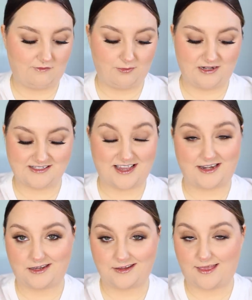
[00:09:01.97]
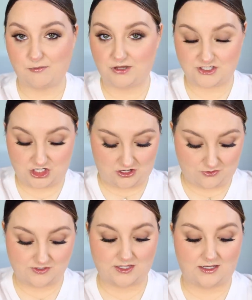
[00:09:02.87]
Everybody's kind of into that blushy
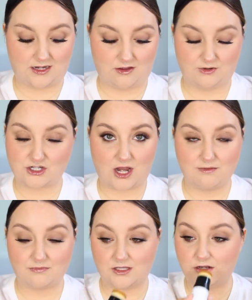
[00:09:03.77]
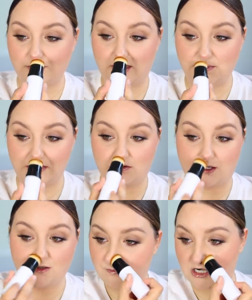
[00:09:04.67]
nose thing now, which I'm, you know, I'm into
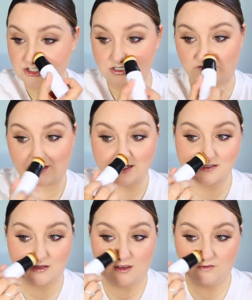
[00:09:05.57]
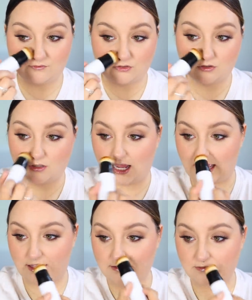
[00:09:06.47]
it. Brush is very soft
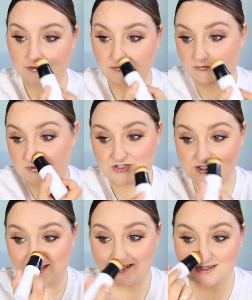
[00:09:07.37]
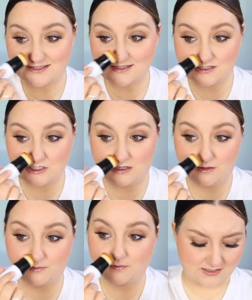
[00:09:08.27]
and just kind of does its
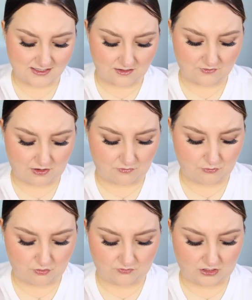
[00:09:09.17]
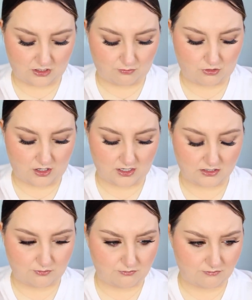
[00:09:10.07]
job. Let's see if that removed any
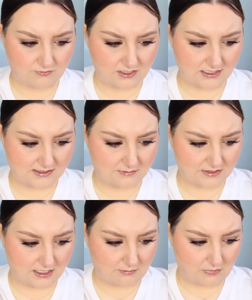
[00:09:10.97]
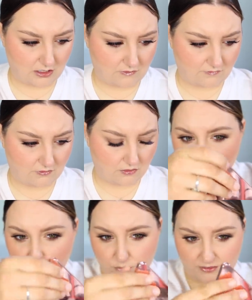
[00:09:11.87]
product. It kind of seems like it might have.
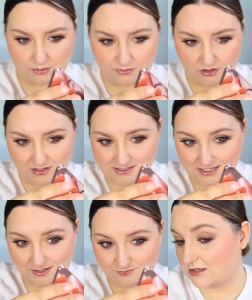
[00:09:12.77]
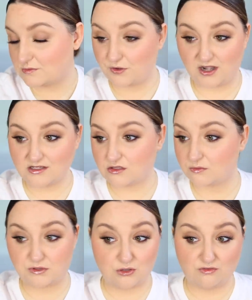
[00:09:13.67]
A little bit, but honestly, these products
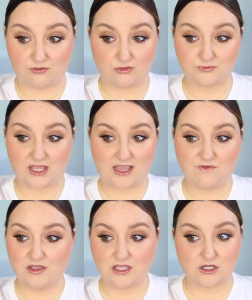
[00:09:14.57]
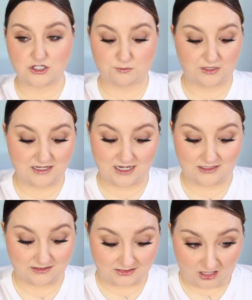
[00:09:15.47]
look beautiful. Like I feel like they're just
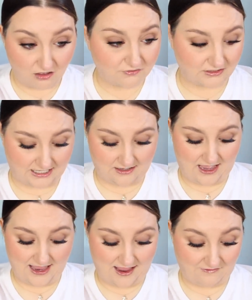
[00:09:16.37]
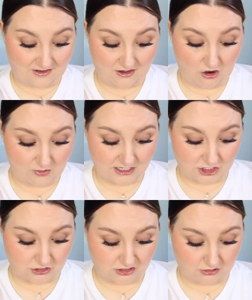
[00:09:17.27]
blending lovely. I have no
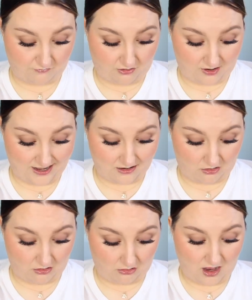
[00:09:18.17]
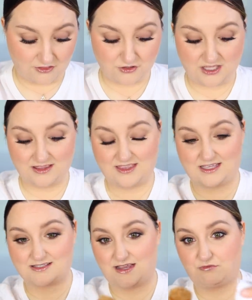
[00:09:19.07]
issues so far at all. Other than
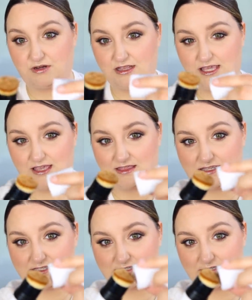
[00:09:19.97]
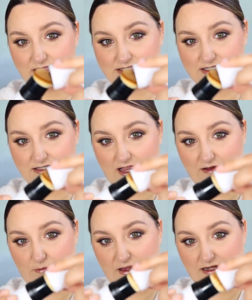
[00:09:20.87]
this, I really, this is this is
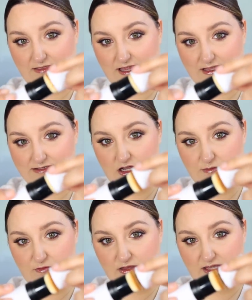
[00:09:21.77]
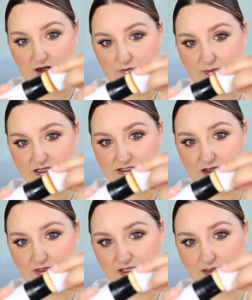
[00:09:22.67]
kind of a pain in the ass. Gotta be really careful about it. You see
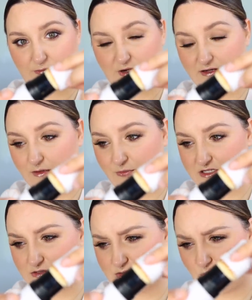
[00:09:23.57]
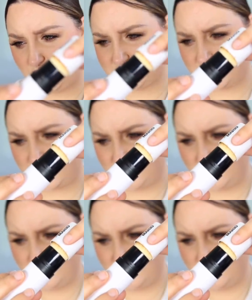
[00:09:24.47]
how like the, br the bristles want to